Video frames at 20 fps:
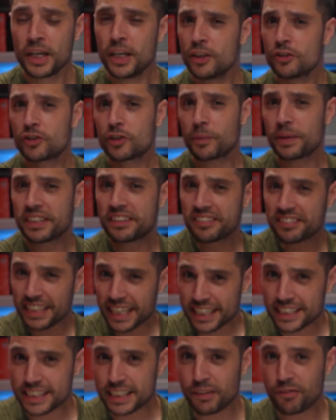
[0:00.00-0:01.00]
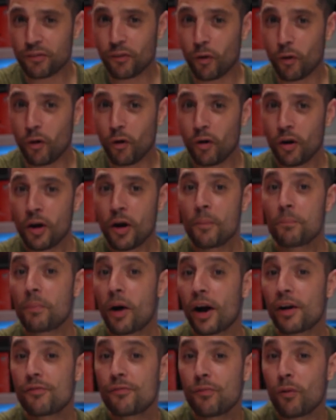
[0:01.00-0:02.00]
So it's 64
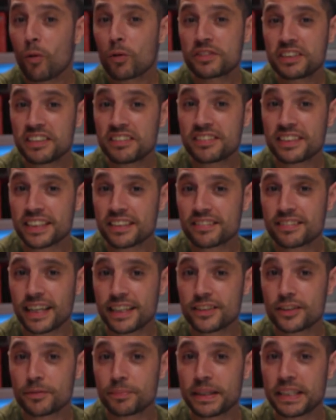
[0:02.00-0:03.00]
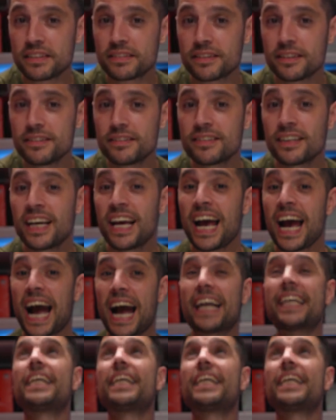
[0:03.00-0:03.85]
by 46 centimeters, and